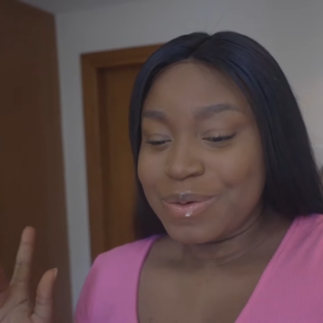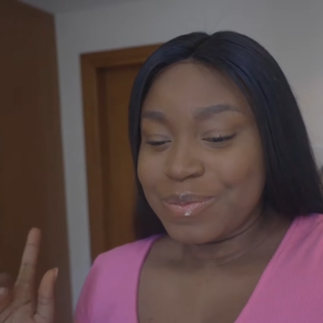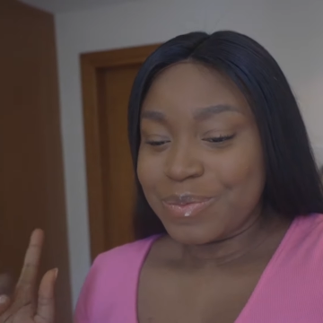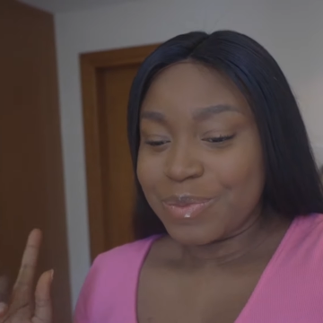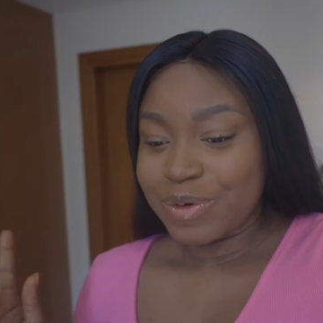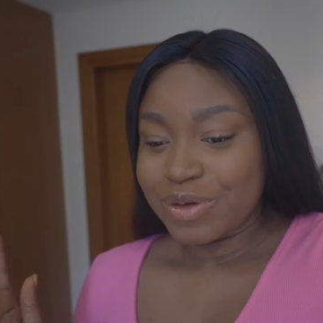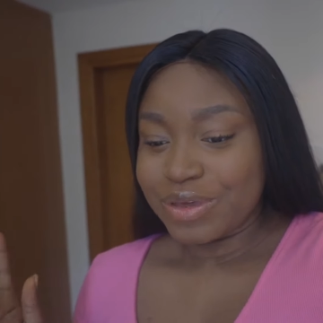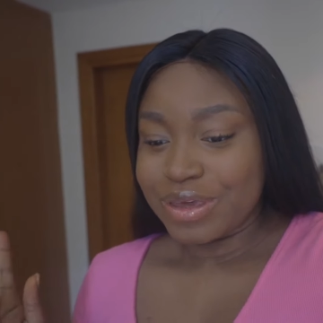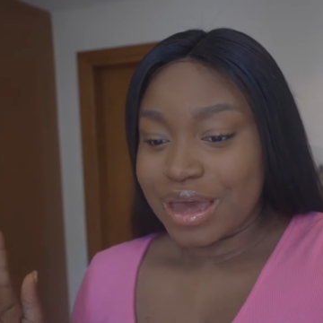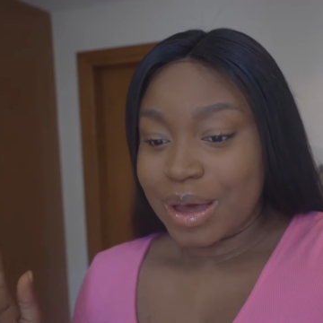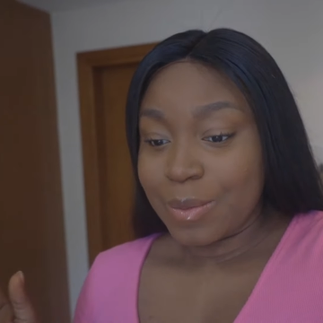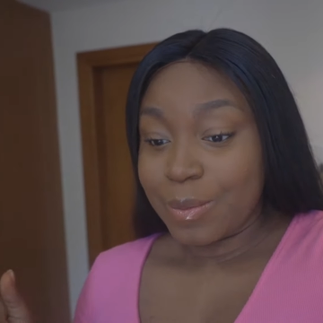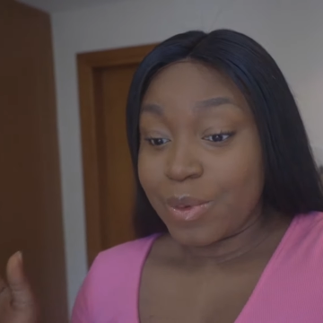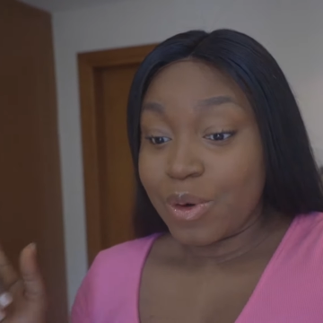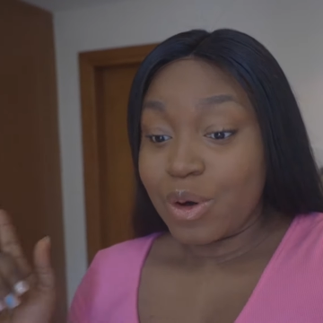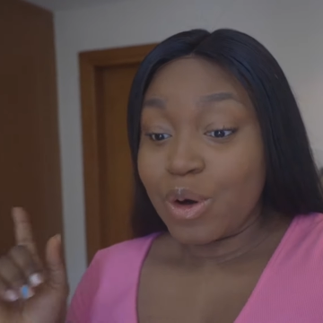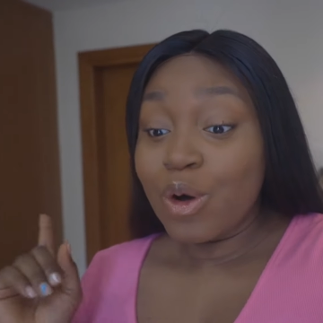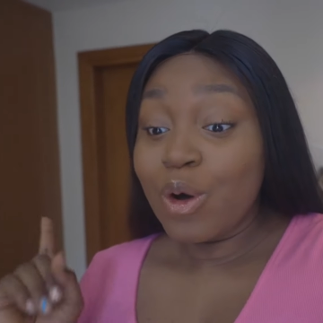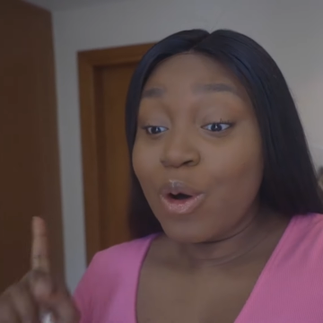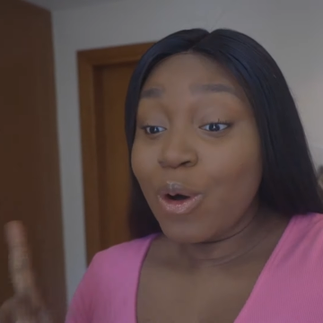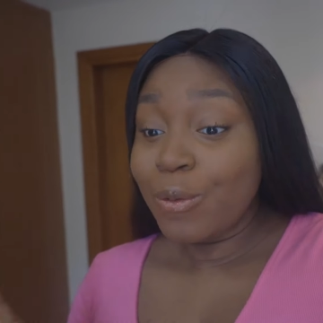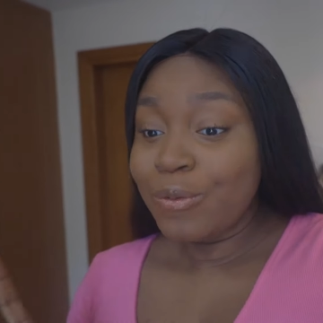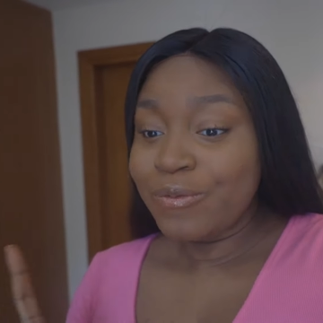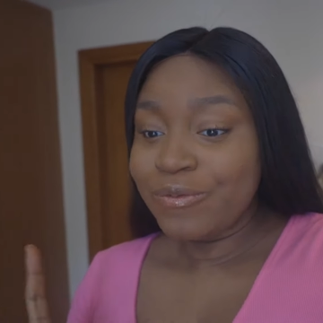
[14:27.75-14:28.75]
But yeah, but
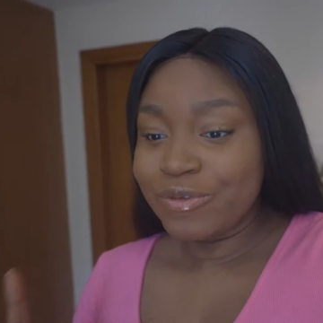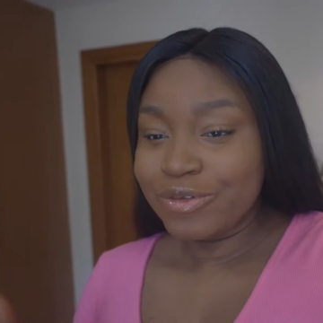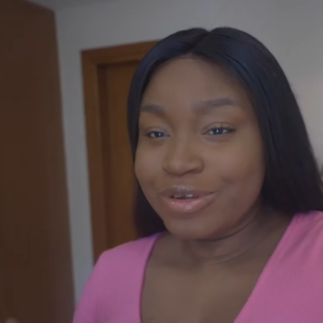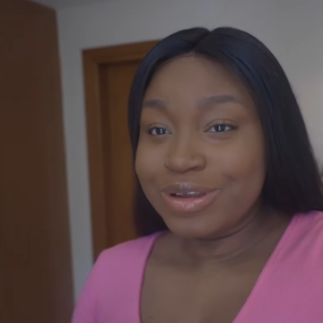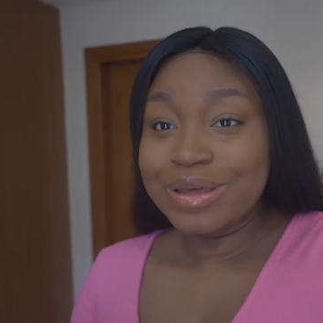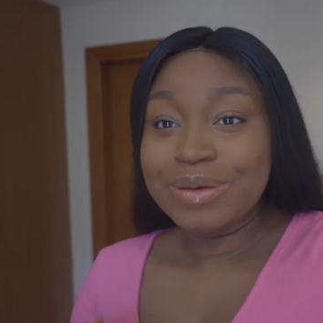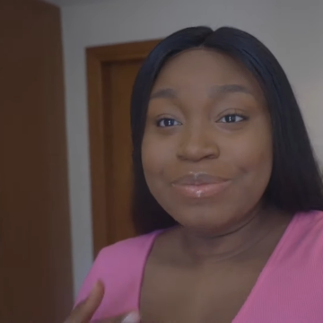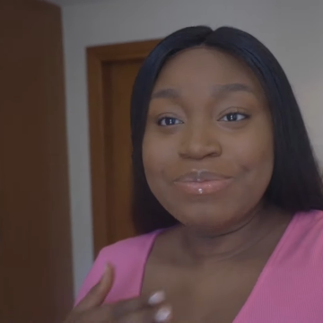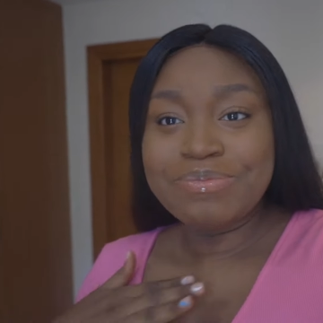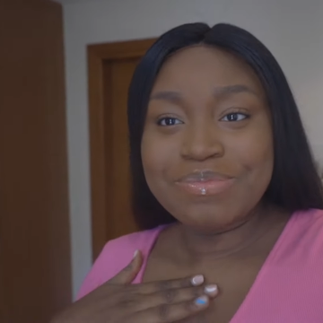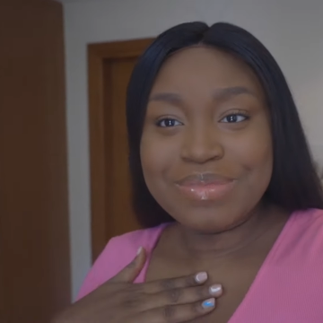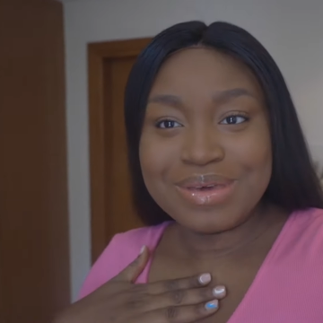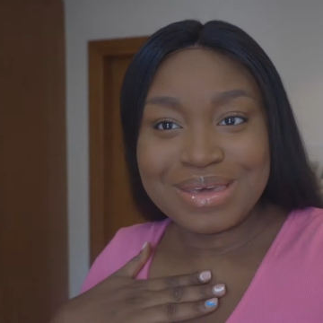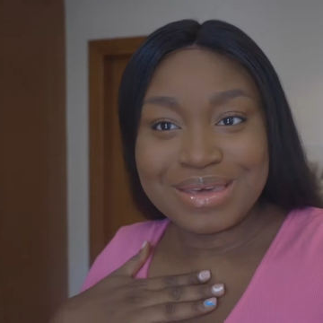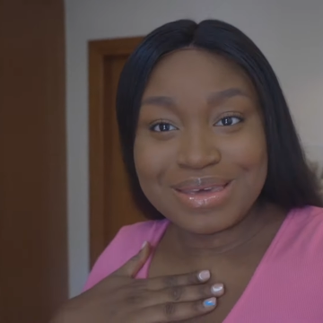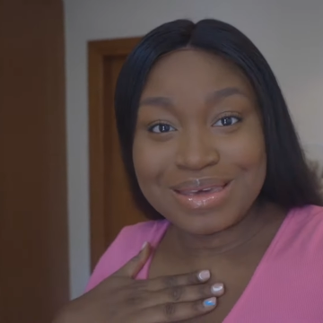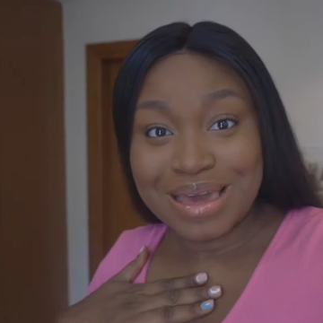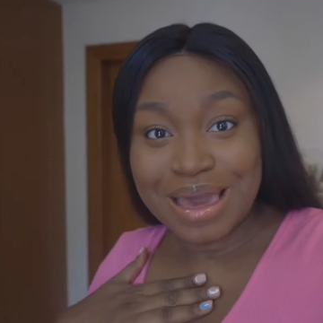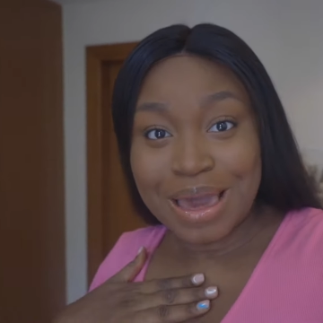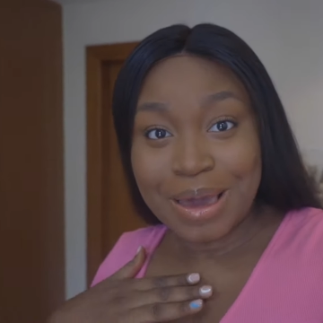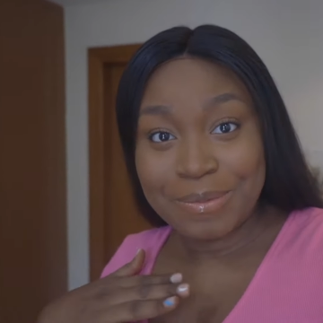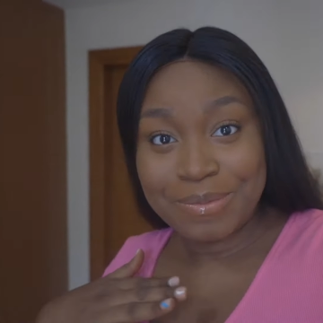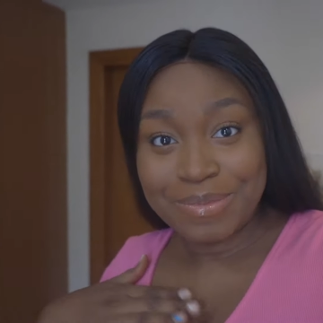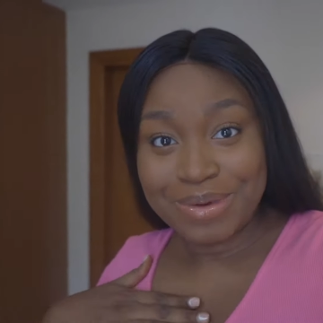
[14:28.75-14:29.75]
hopefully
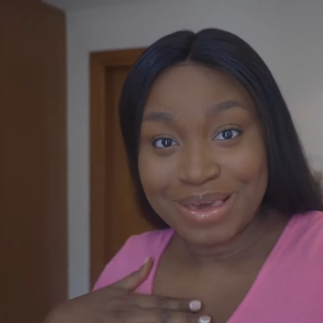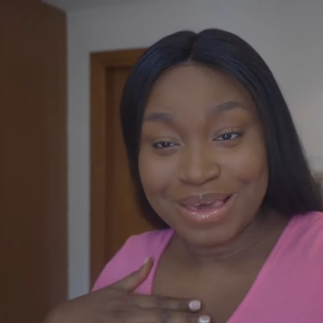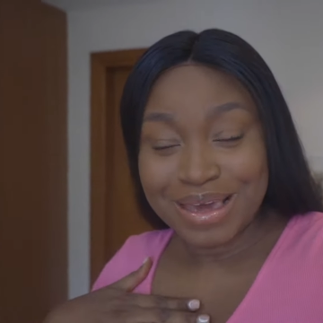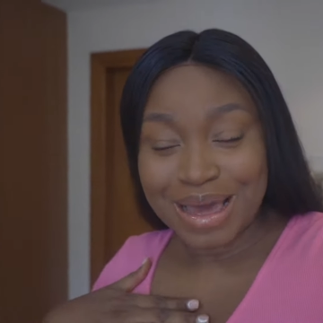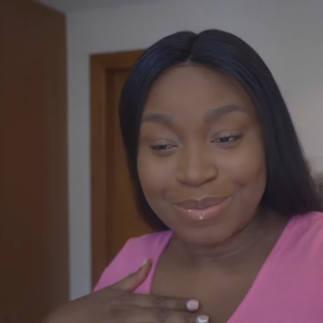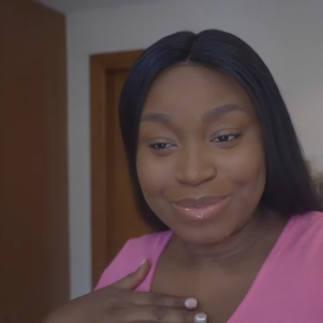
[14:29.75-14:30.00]
me,